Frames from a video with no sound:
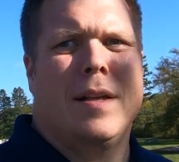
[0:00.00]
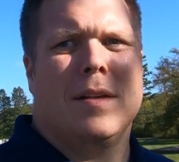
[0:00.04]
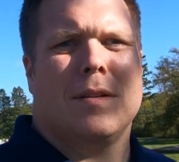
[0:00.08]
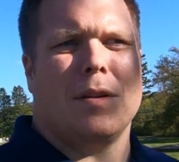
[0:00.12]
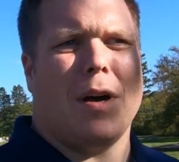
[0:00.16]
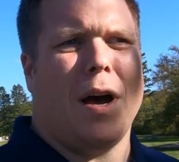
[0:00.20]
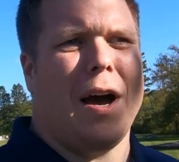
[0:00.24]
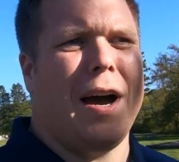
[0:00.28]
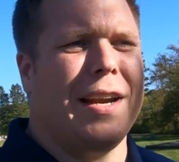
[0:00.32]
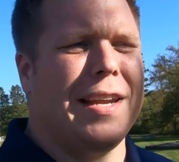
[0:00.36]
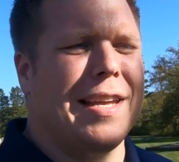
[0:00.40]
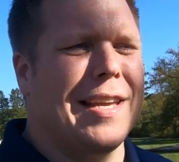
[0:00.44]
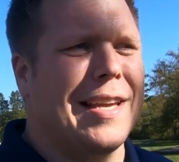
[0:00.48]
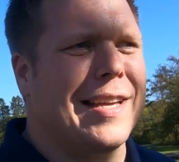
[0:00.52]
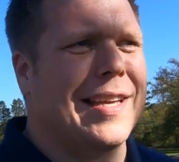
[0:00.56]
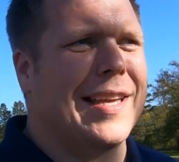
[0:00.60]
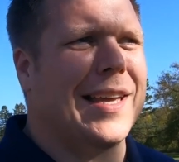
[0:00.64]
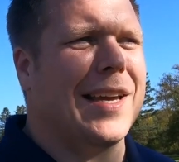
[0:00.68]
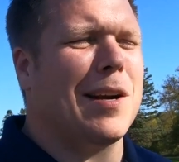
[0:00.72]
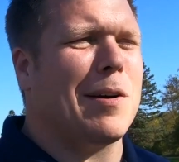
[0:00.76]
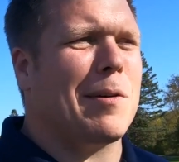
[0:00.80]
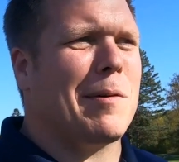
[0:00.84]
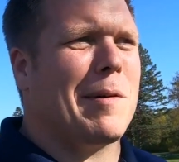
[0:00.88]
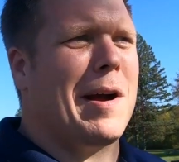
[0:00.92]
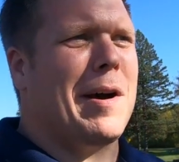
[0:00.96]
So how do you
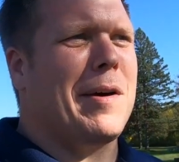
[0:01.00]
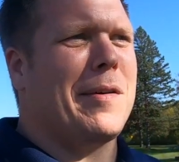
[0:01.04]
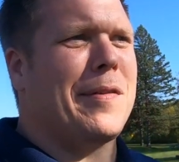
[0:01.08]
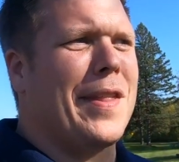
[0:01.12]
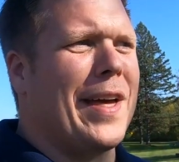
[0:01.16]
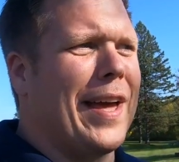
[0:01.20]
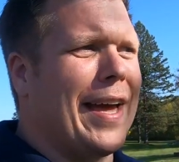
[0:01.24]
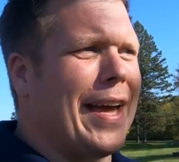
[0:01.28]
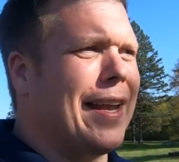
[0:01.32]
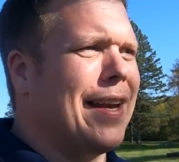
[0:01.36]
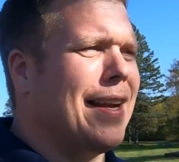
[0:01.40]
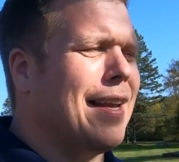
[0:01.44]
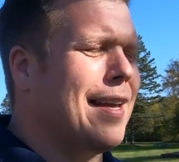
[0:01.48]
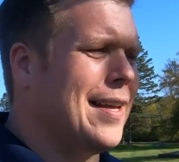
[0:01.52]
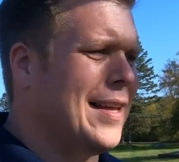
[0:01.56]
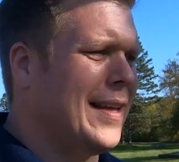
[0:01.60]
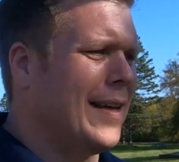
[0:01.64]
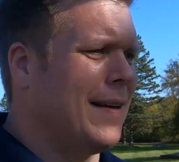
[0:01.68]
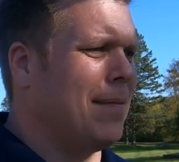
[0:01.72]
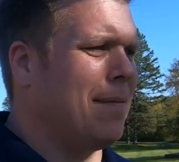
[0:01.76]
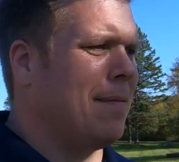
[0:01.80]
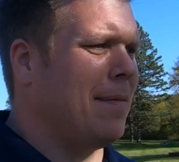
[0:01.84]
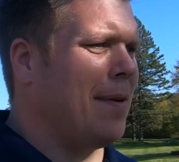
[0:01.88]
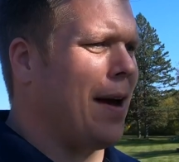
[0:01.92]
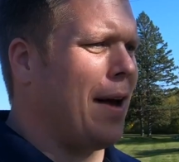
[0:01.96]
get around that?
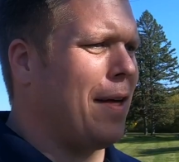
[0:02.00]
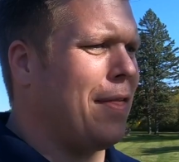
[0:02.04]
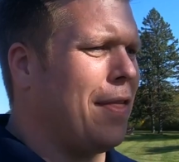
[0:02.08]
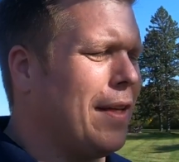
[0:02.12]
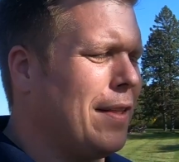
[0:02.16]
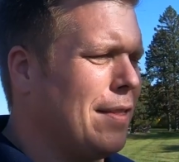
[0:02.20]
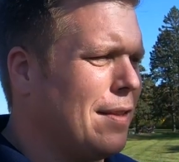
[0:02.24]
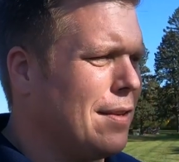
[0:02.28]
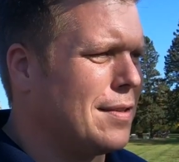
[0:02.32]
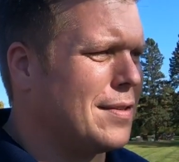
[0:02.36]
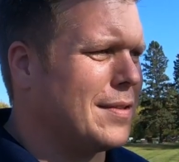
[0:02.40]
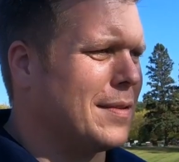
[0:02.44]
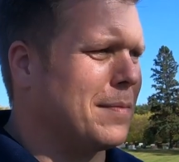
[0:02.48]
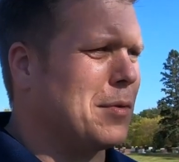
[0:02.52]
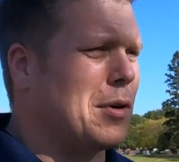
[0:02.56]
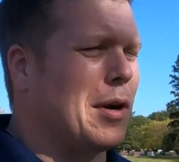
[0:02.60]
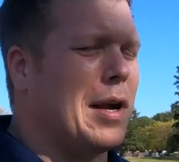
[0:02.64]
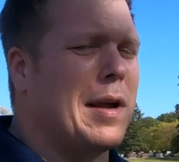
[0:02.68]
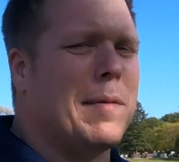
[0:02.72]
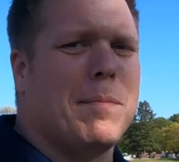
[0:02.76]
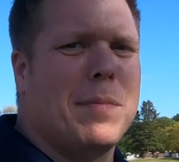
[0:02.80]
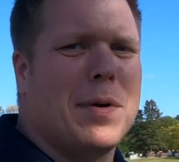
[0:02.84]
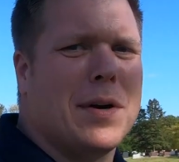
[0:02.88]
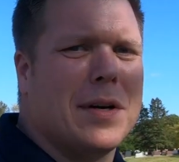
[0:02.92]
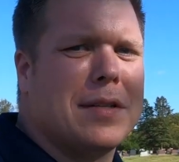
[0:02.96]
I think there's some
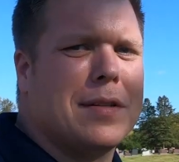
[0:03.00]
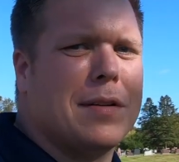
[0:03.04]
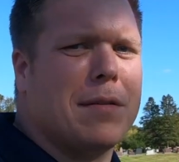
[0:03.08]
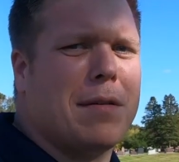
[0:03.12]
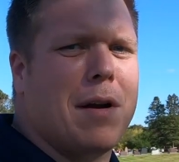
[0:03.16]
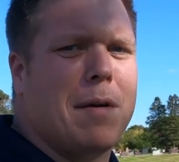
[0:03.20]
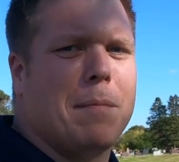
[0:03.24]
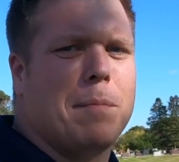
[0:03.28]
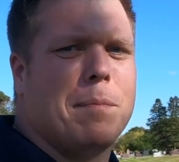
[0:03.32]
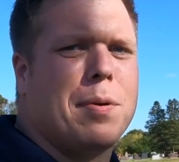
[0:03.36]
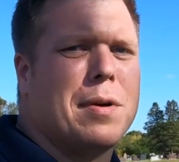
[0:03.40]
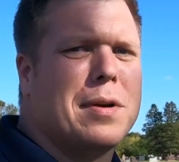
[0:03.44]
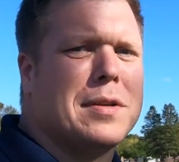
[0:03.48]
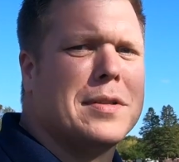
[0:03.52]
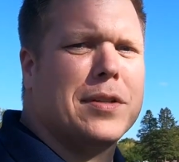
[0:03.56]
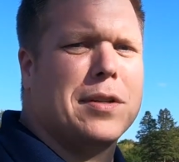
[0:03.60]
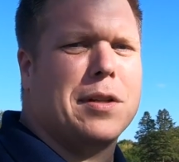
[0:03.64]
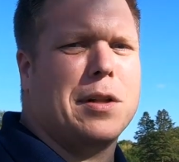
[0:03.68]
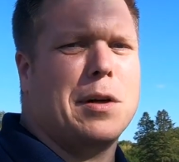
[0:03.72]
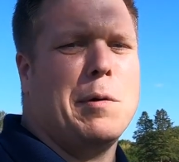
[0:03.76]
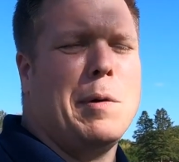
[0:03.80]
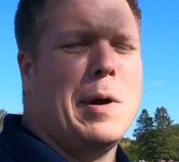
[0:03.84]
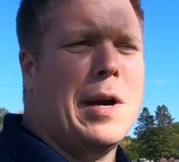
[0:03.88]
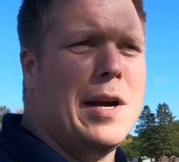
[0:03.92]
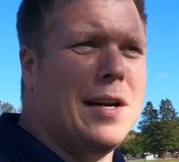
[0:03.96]
great books around
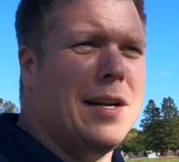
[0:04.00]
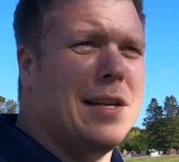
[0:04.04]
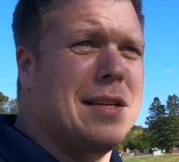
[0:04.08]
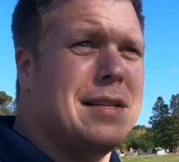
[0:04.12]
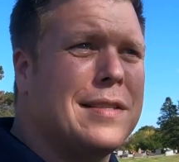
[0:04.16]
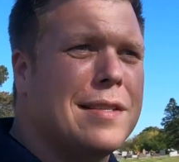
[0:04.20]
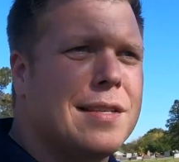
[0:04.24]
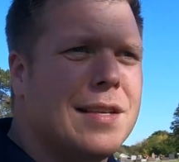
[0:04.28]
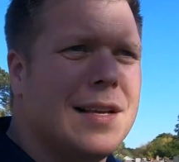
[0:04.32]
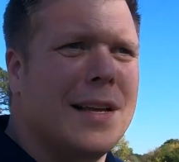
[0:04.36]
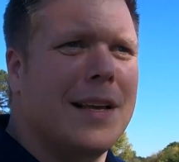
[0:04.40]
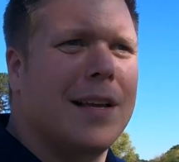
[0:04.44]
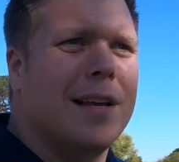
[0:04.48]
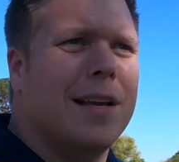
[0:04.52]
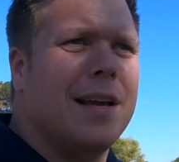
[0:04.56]
personal awareness.